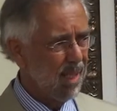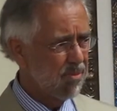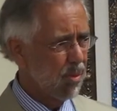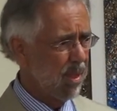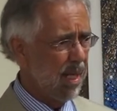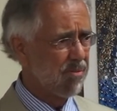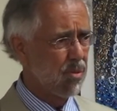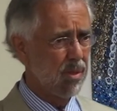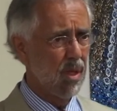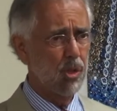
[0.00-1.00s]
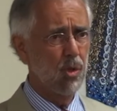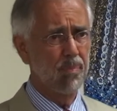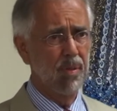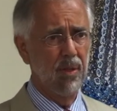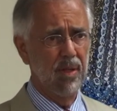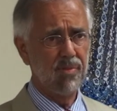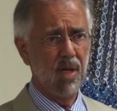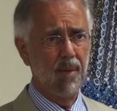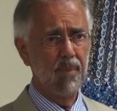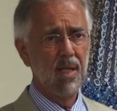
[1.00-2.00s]
after a short period of
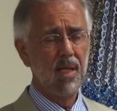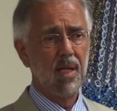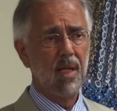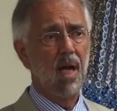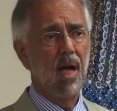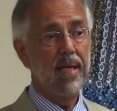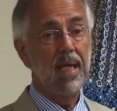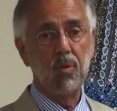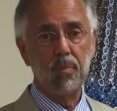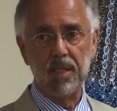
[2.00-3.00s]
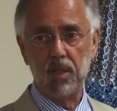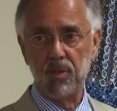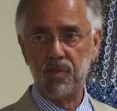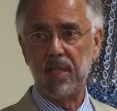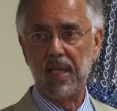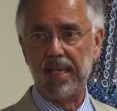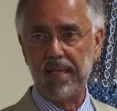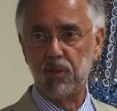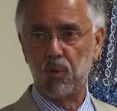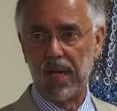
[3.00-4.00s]
time, he would be the new
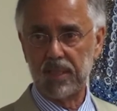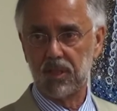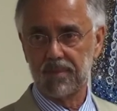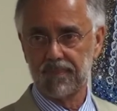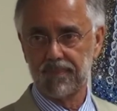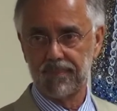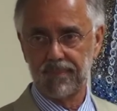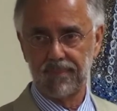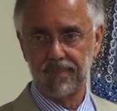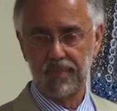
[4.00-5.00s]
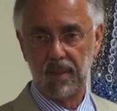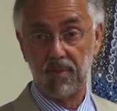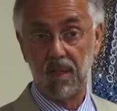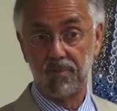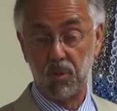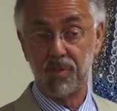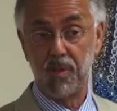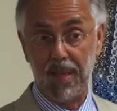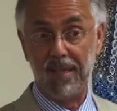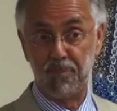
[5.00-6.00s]
CIA director. Of
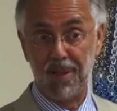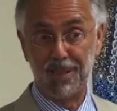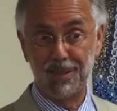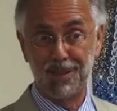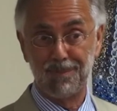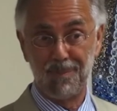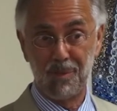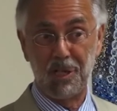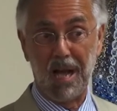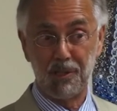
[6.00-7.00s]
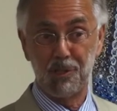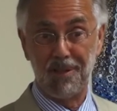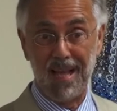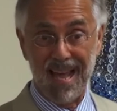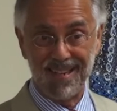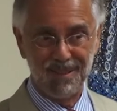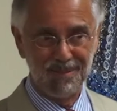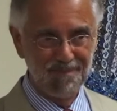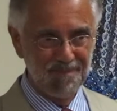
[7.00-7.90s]
course, the Bay of Pigs scotched that.